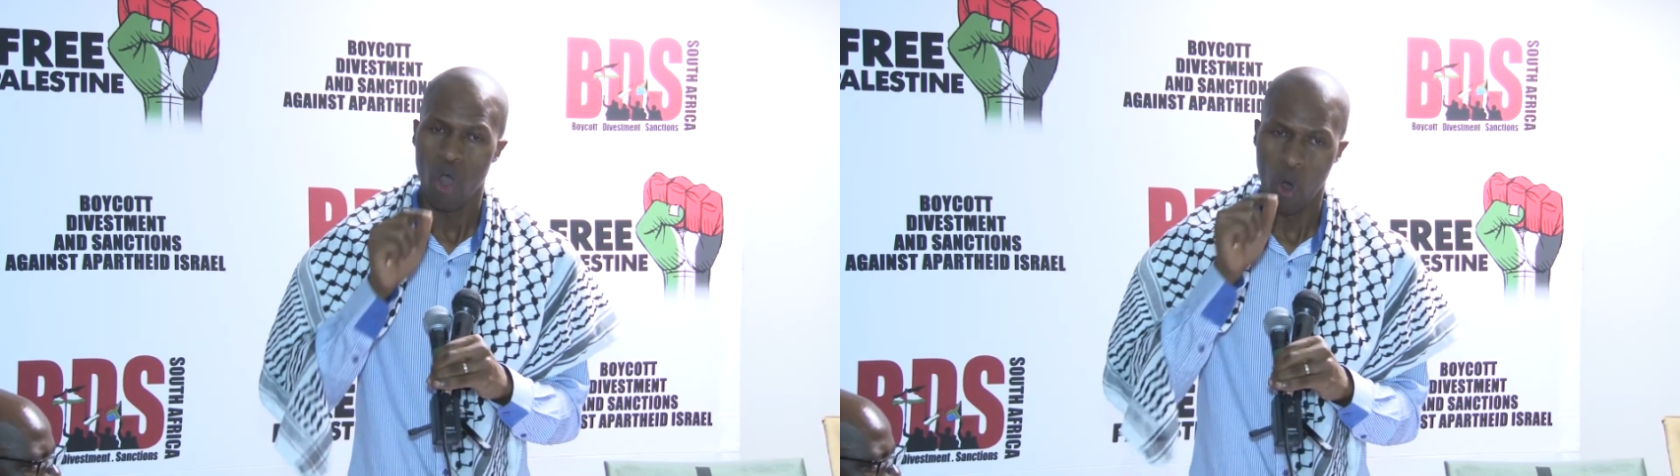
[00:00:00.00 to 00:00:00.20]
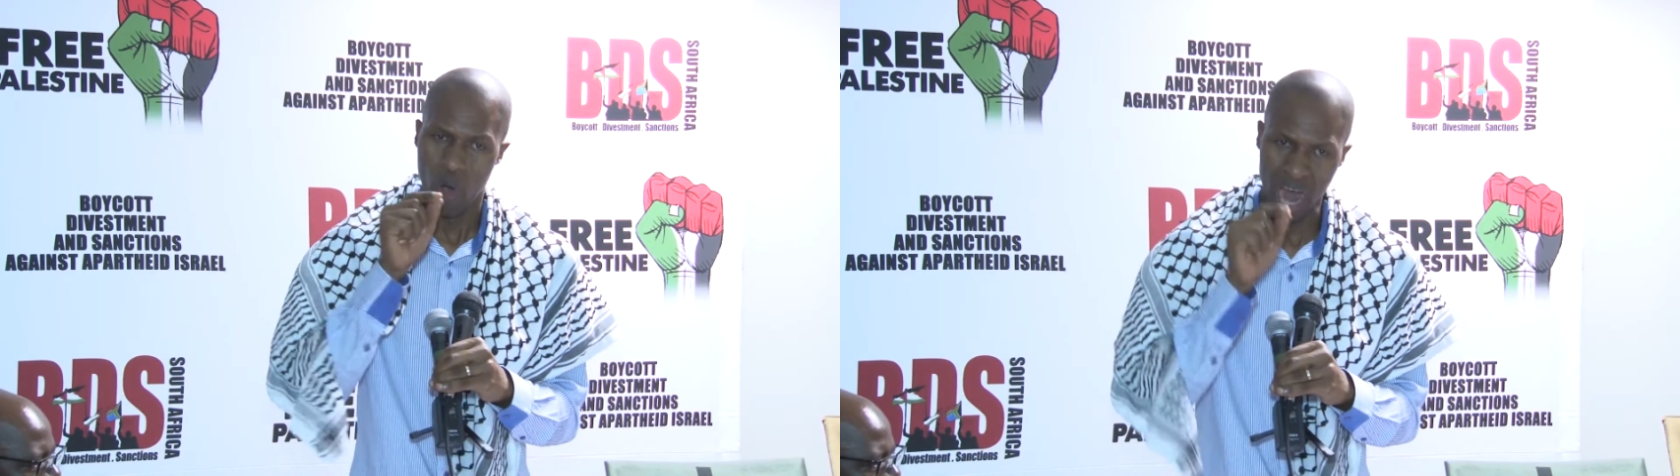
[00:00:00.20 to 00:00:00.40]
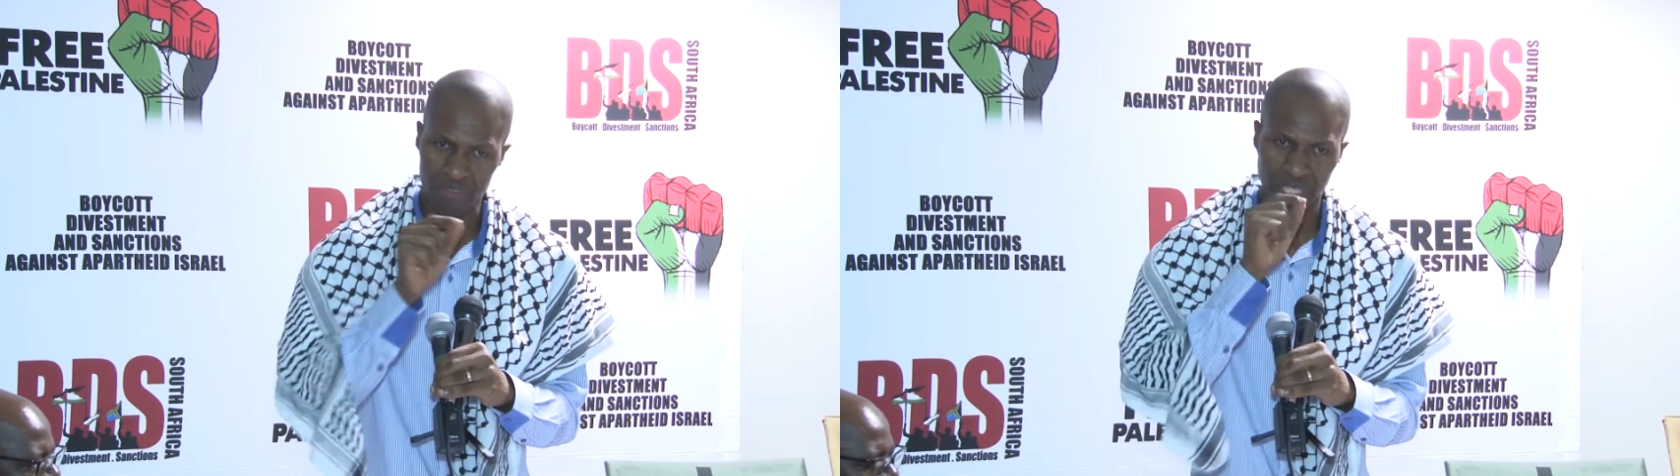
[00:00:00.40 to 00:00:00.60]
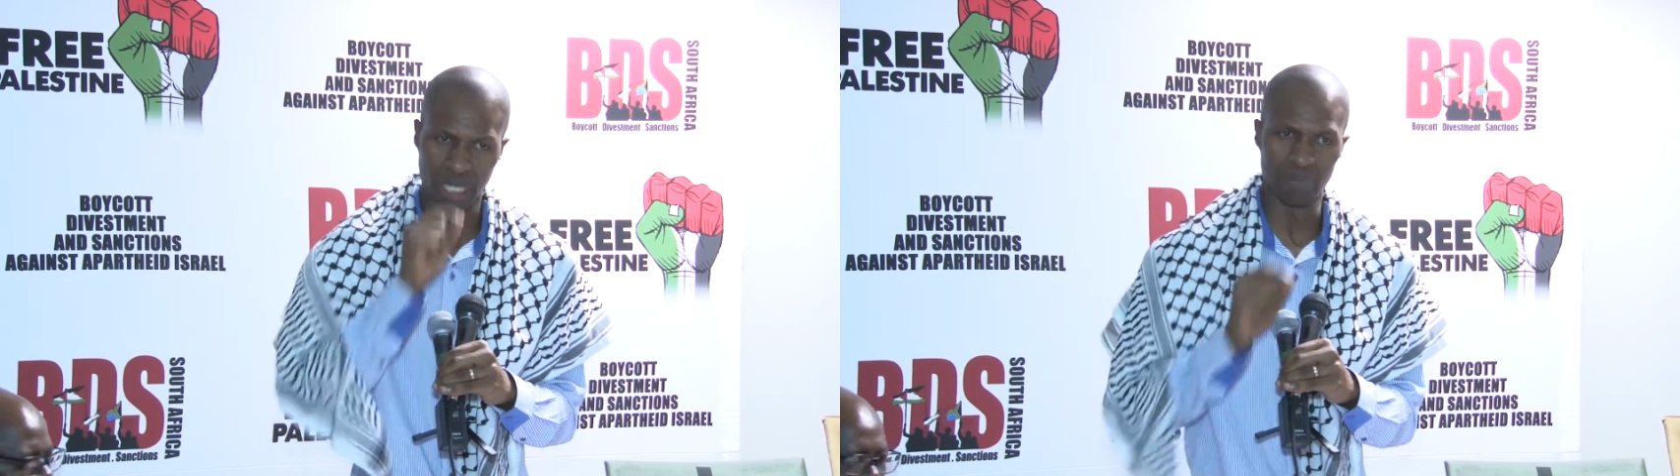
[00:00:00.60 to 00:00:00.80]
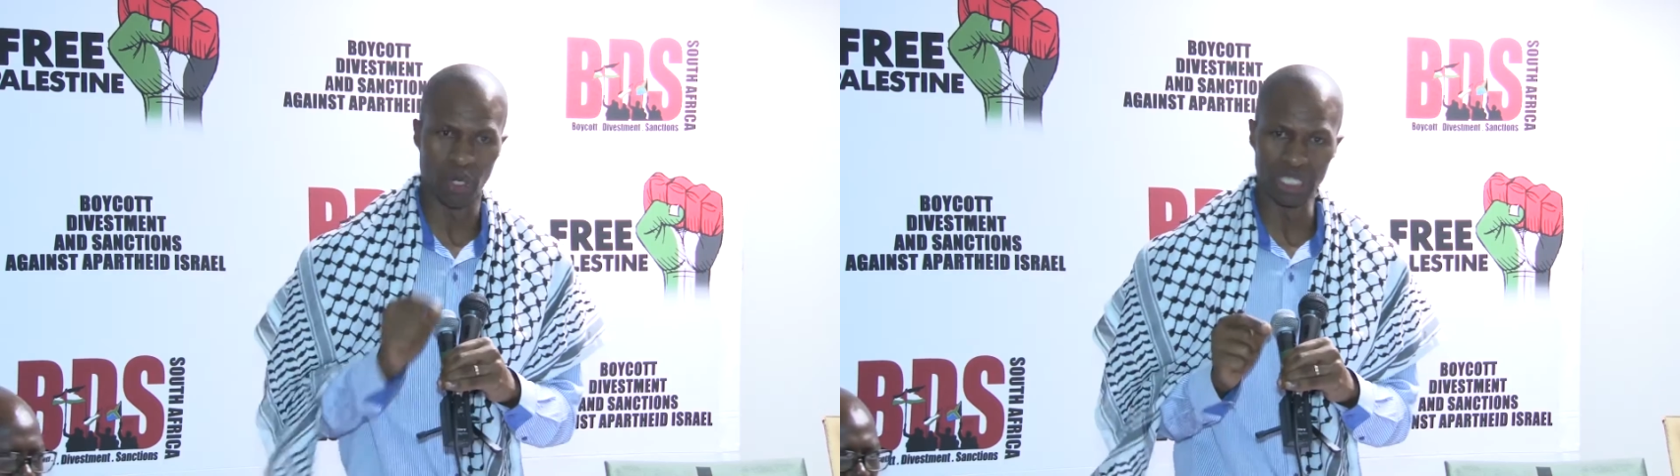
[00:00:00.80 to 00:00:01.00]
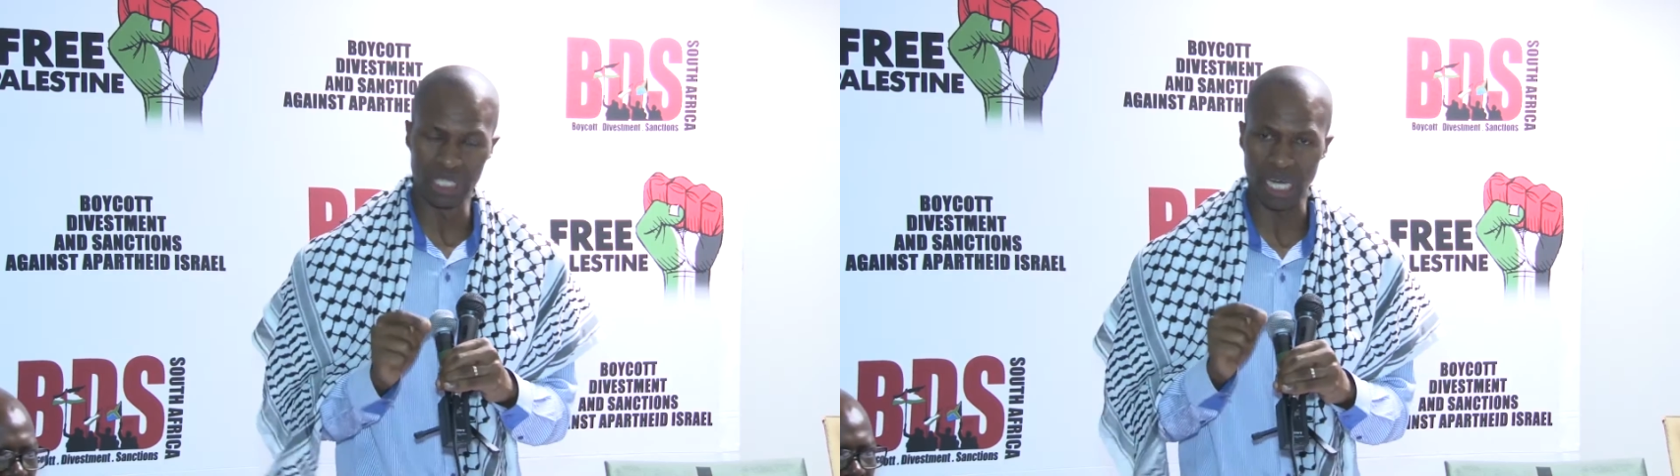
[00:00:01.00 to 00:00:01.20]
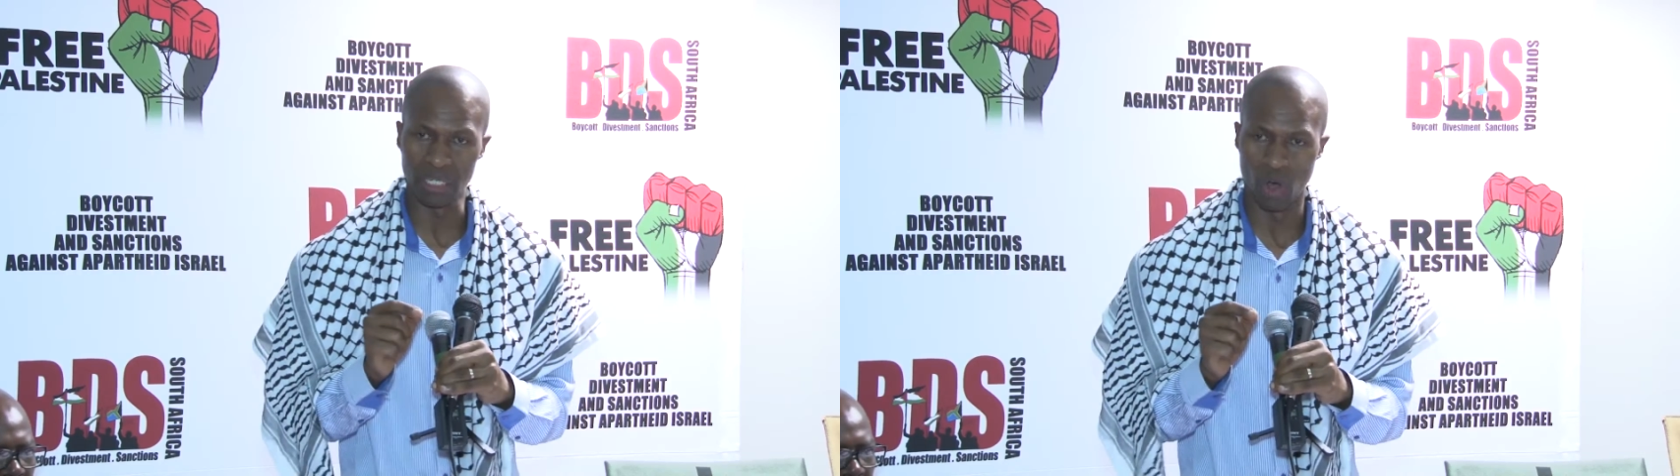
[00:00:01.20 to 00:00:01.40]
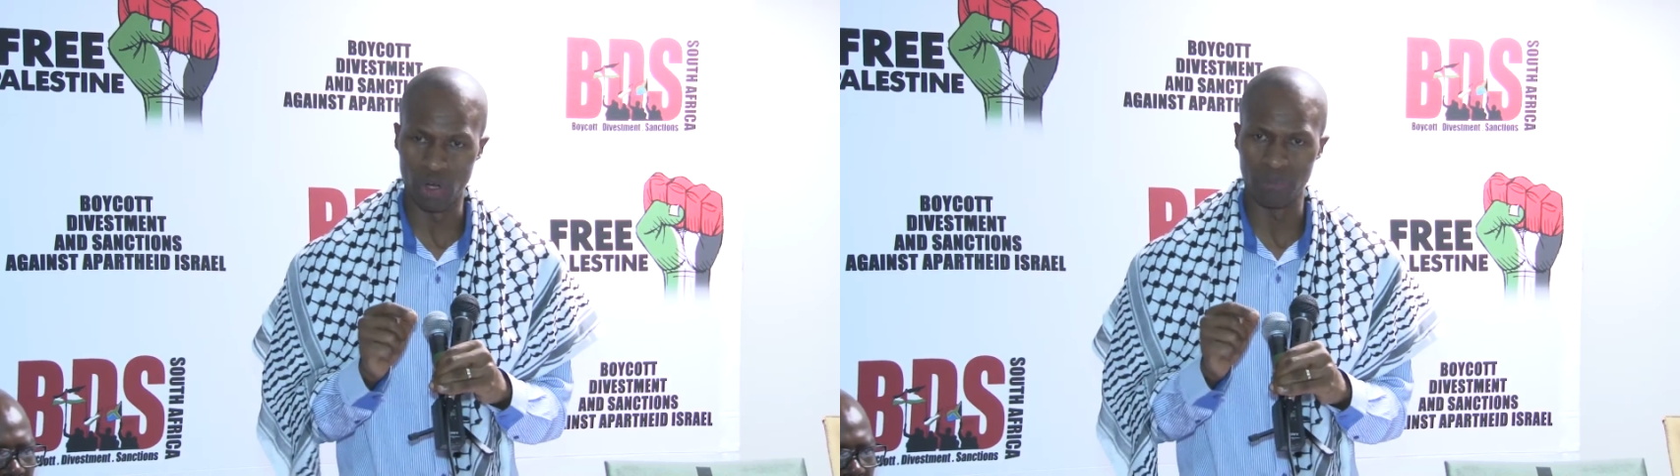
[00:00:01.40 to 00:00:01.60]
or African political
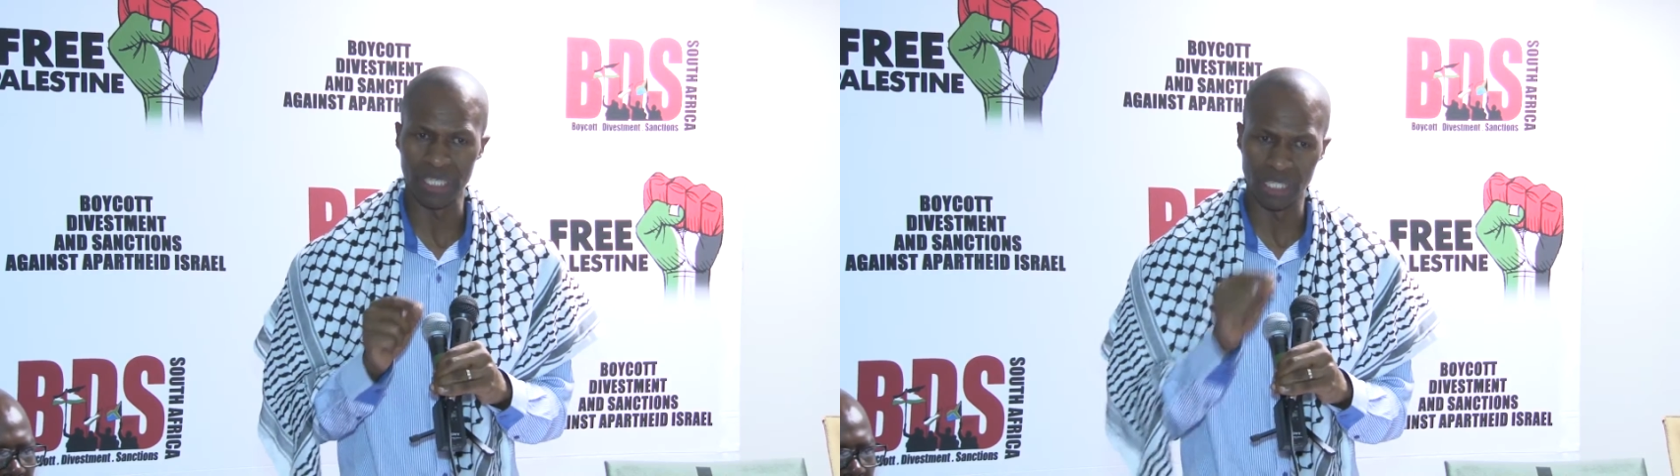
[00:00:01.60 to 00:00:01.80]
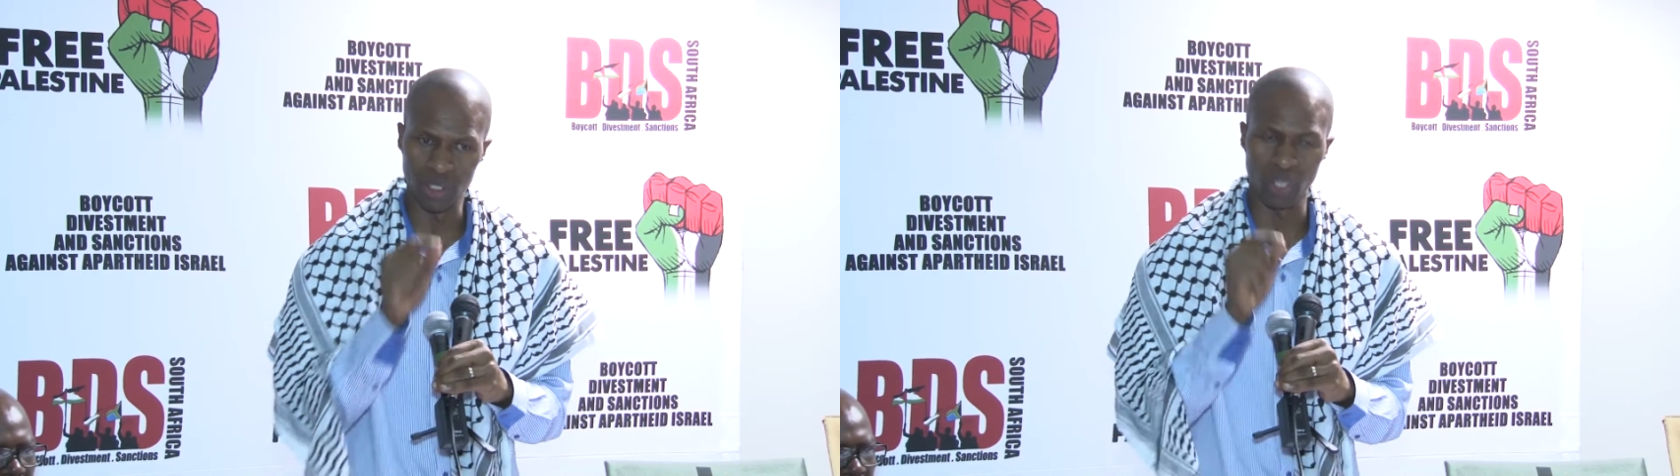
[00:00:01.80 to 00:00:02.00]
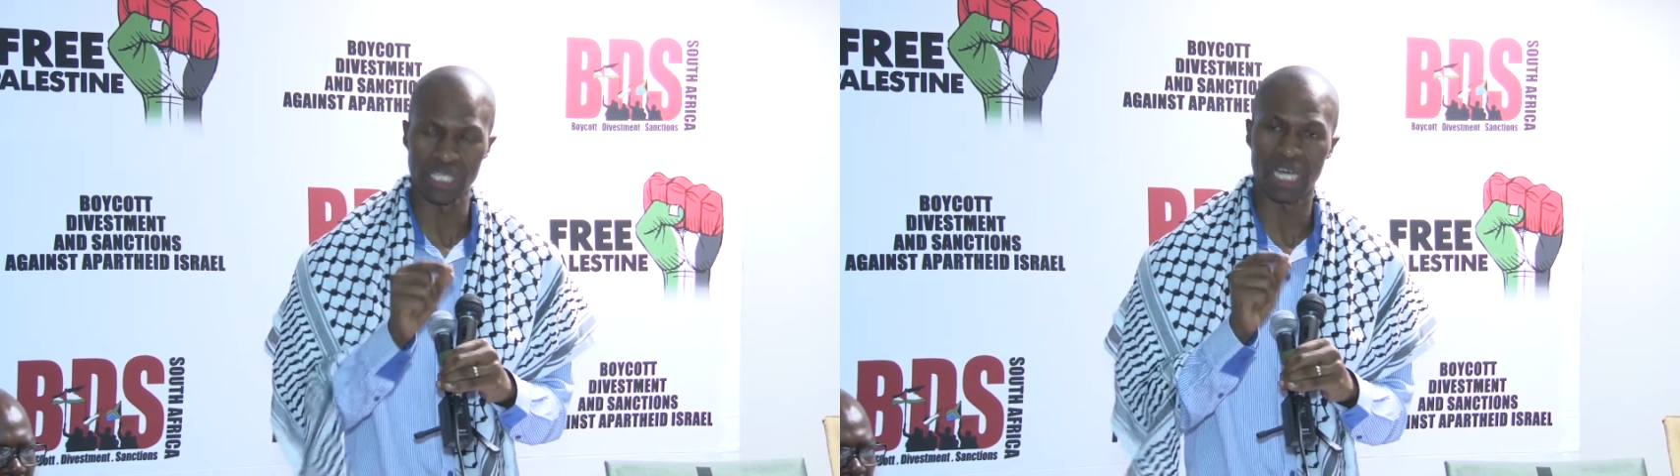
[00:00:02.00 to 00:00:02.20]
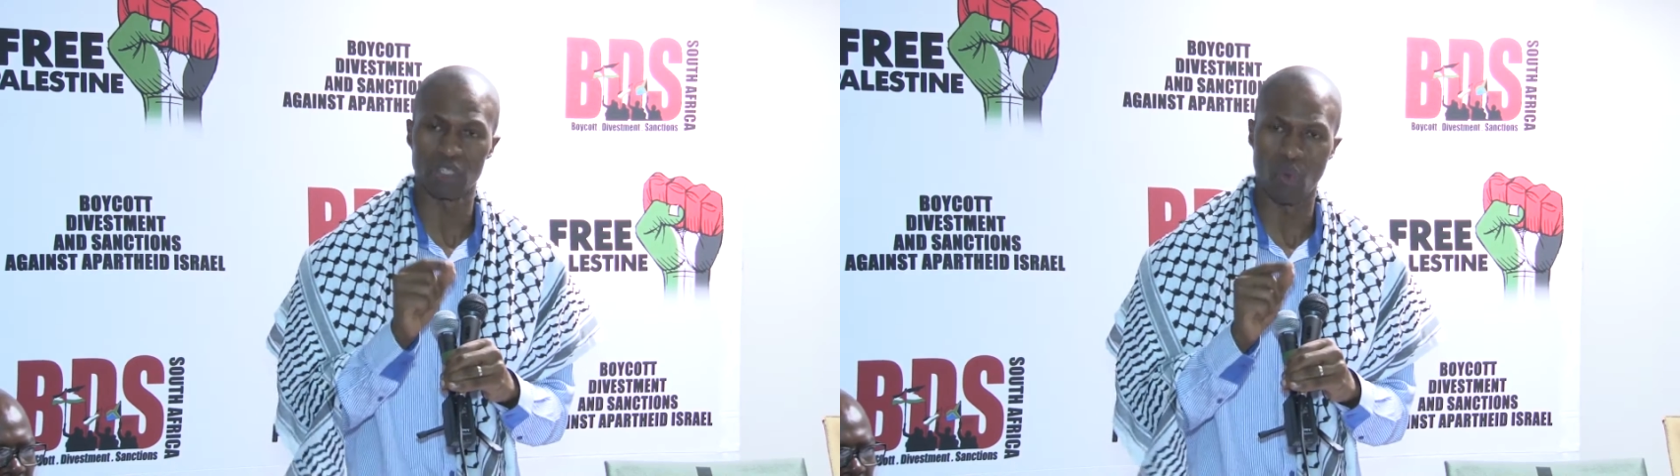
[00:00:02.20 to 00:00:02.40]
economy as COSATU,